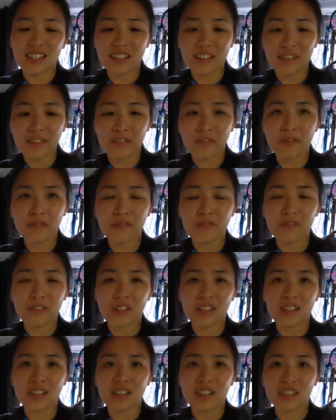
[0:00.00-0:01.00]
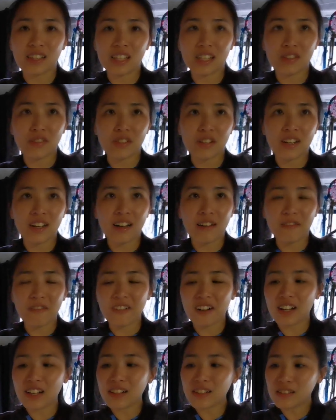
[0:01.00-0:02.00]
Yeah, from the DJI
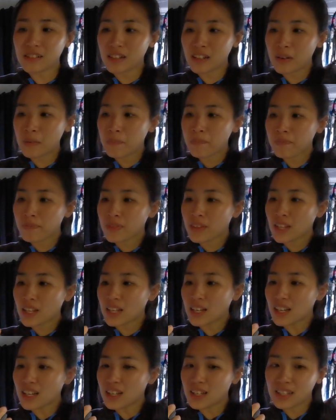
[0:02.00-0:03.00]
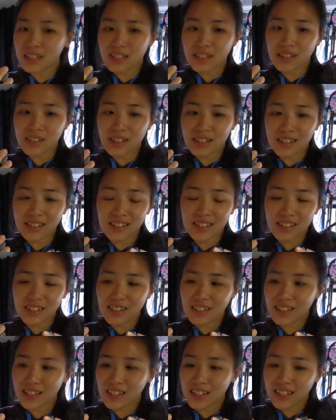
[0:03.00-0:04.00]
one. And
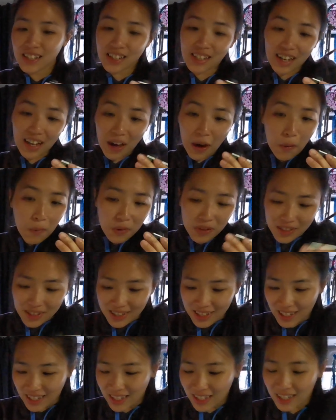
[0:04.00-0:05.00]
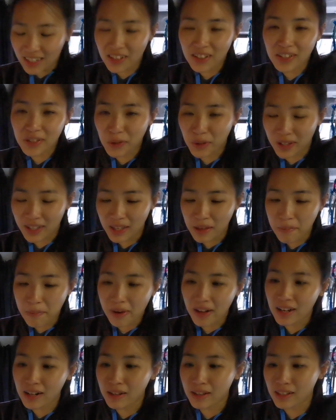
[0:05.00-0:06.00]
yeah, I was thinking because when he
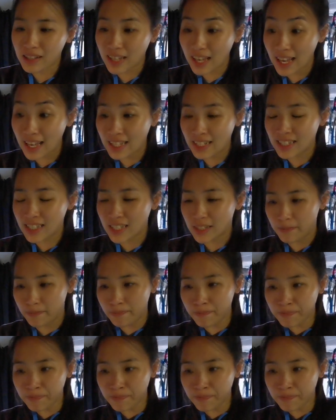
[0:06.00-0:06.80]
buy the case,